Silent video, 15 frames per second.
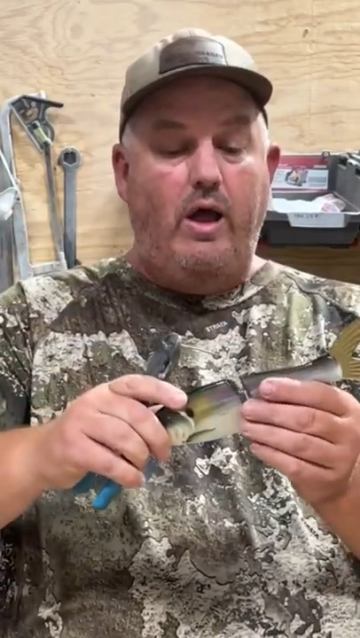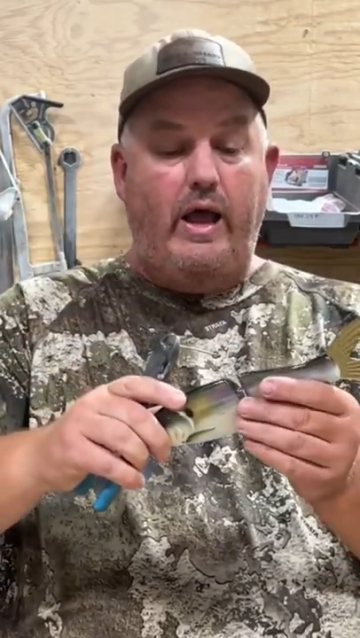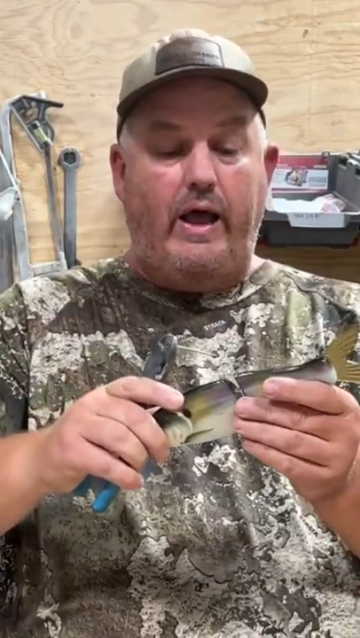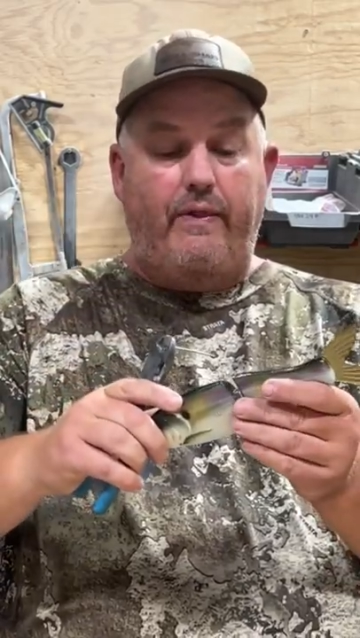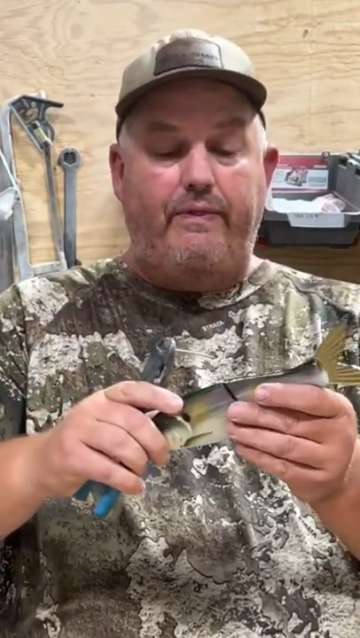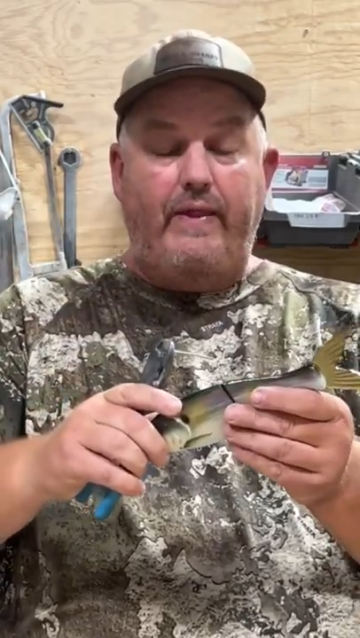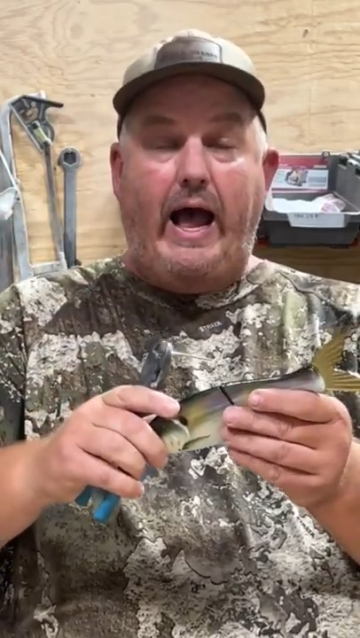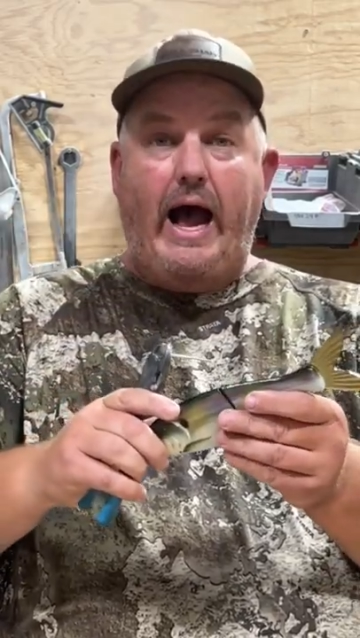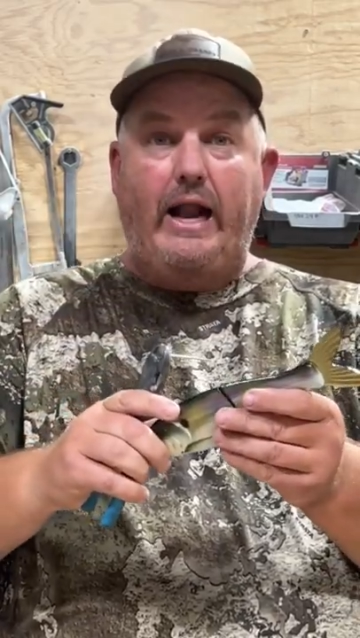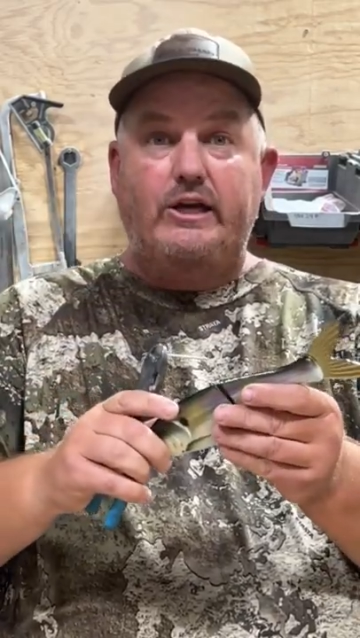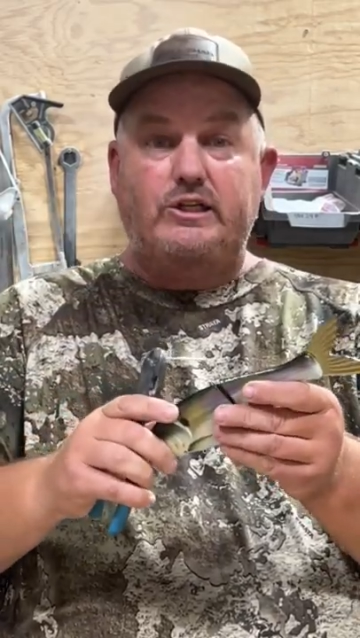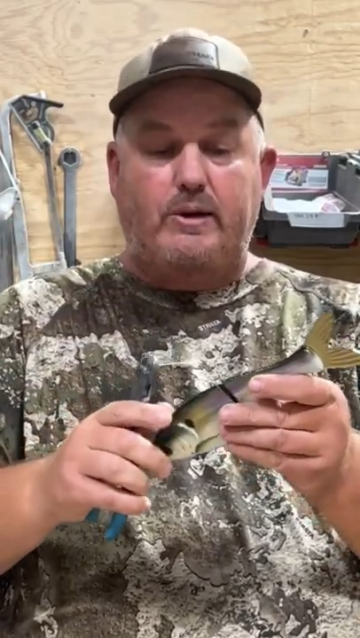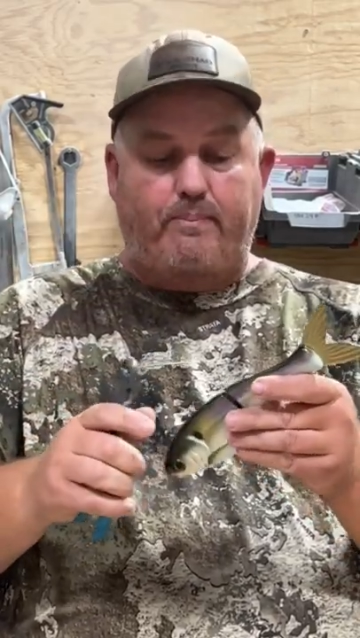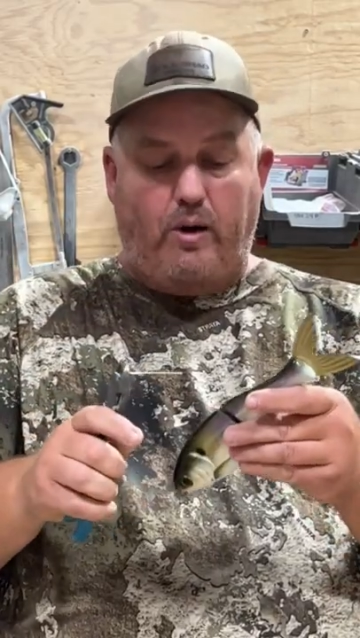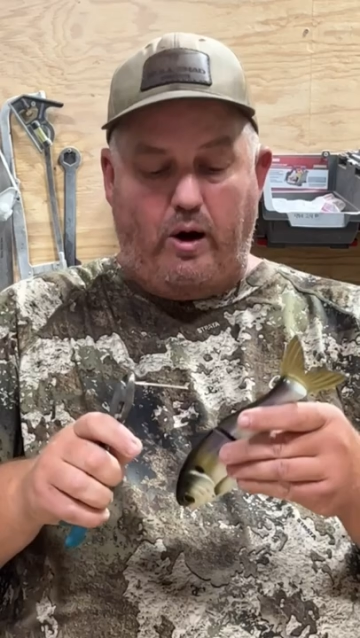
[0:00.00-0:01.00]
And that is
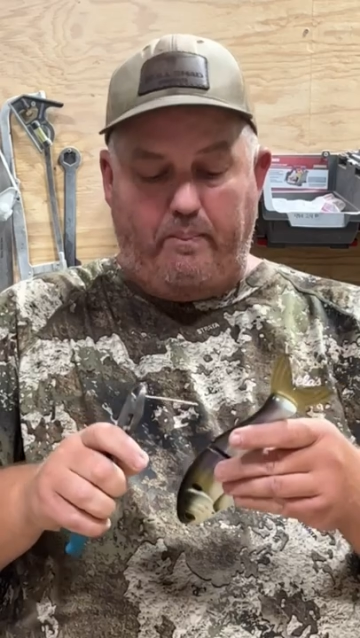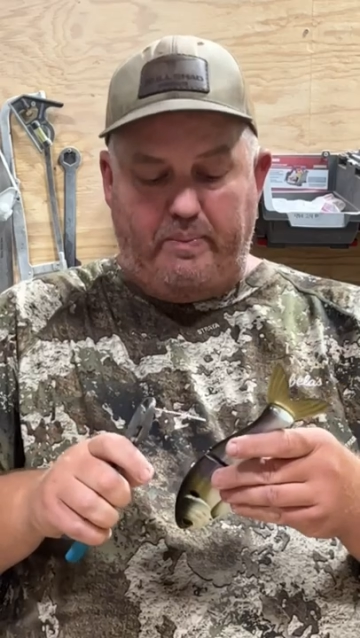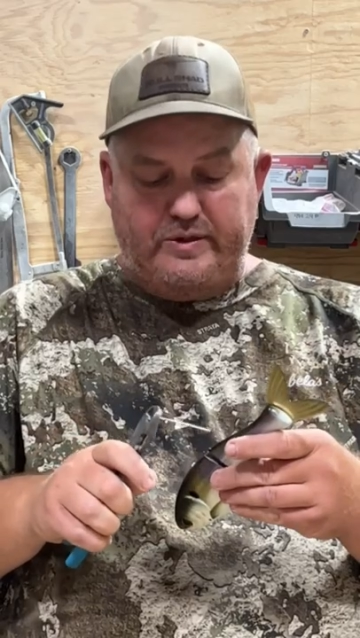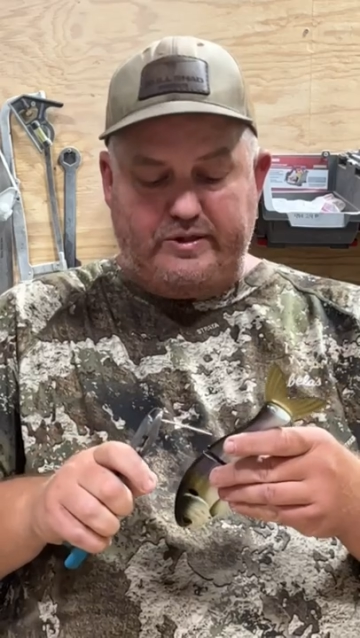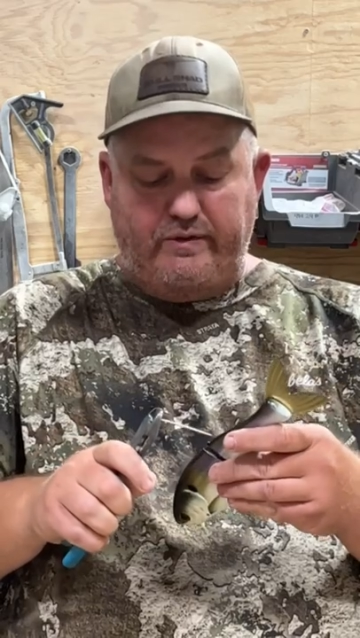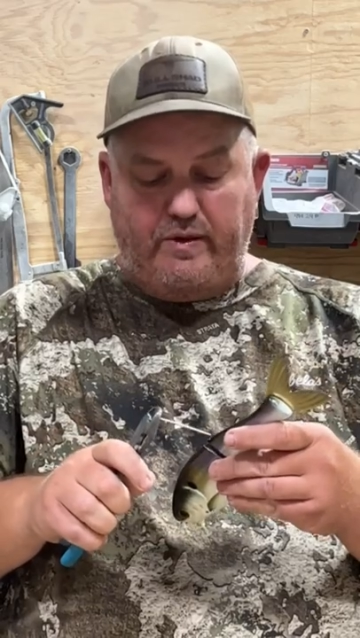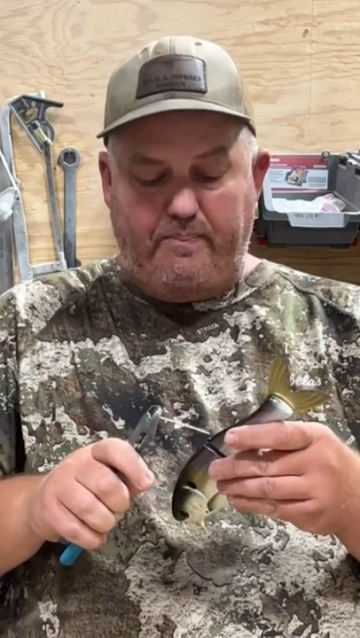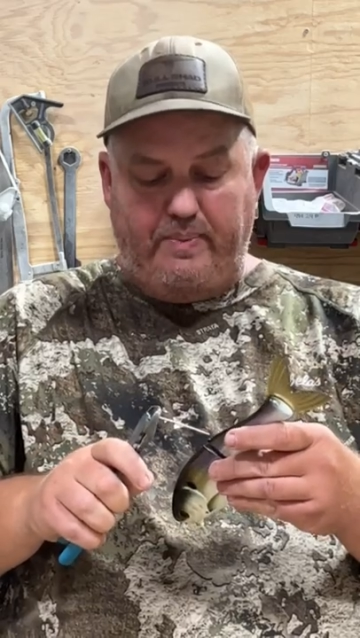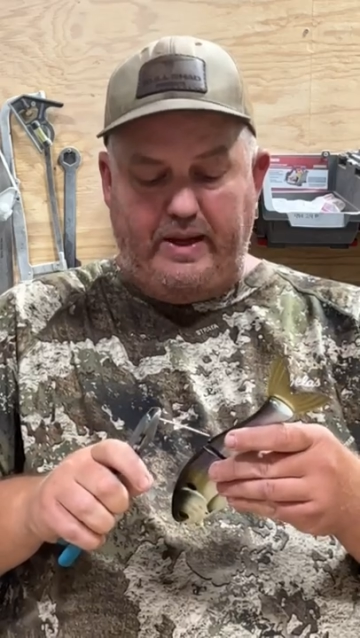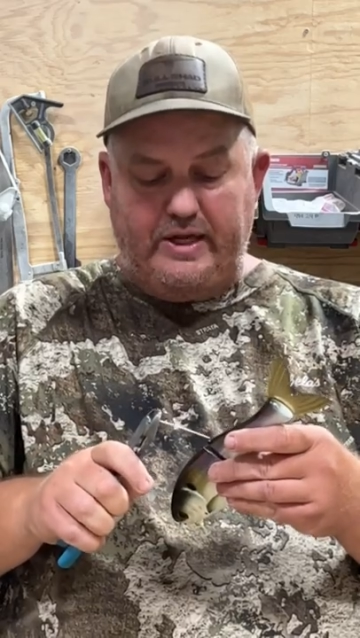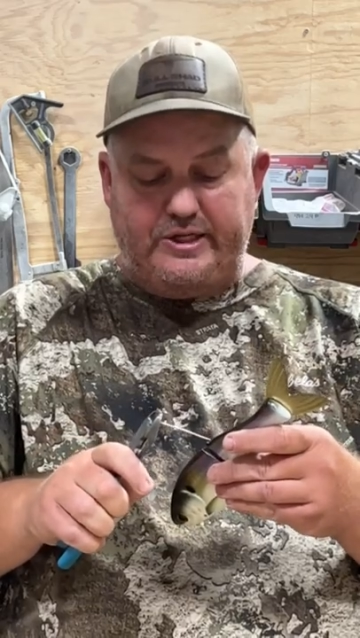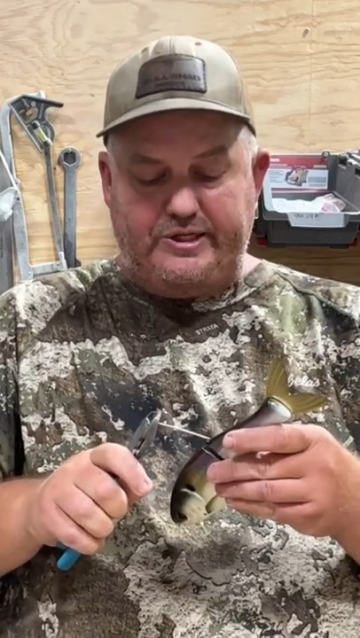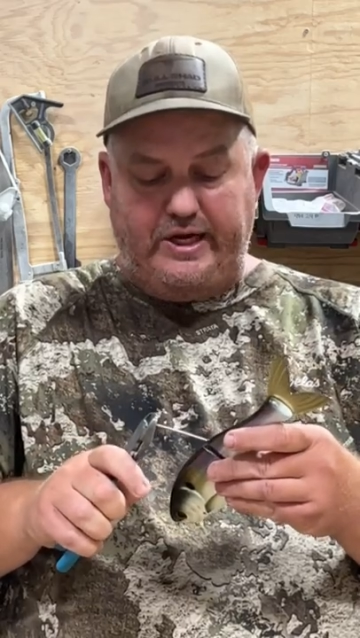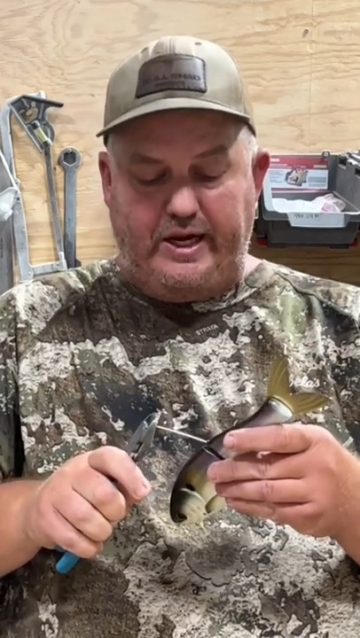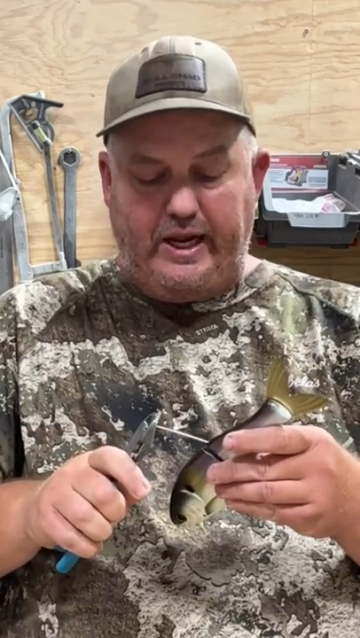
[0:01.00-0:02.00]
the purpose of the pin
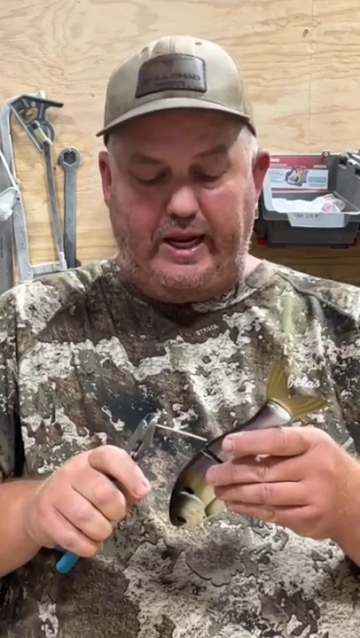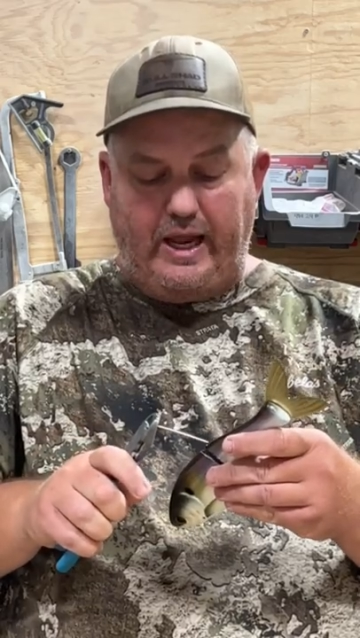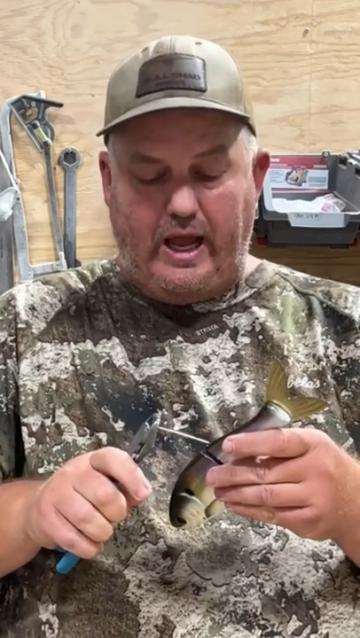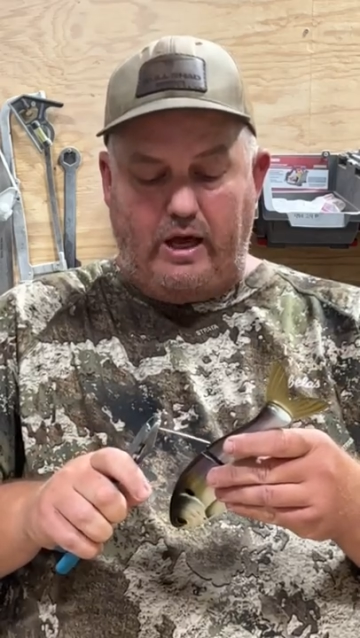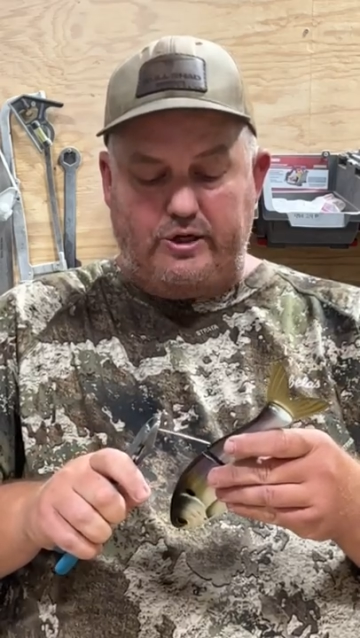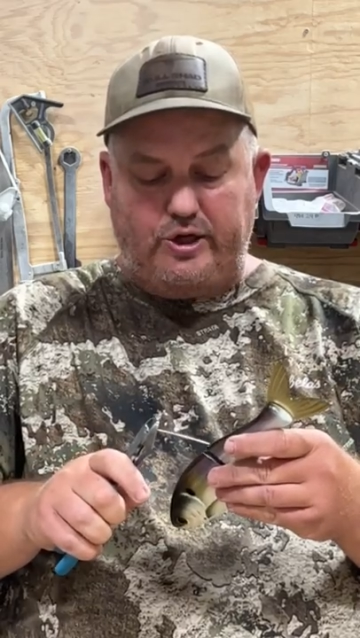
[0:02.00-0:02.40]
sticking out,